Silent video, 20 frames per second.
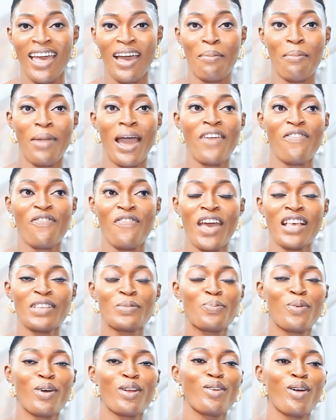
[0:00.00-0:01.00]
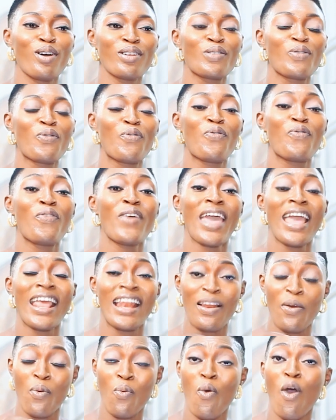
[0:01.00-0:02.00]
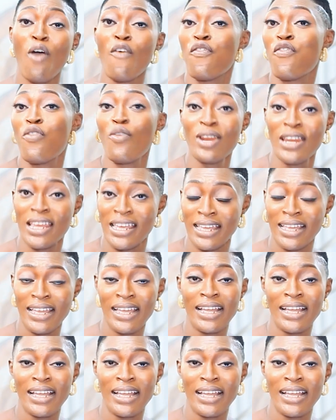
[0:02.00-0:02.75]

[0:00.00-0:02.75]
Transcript: My first product failed woefully.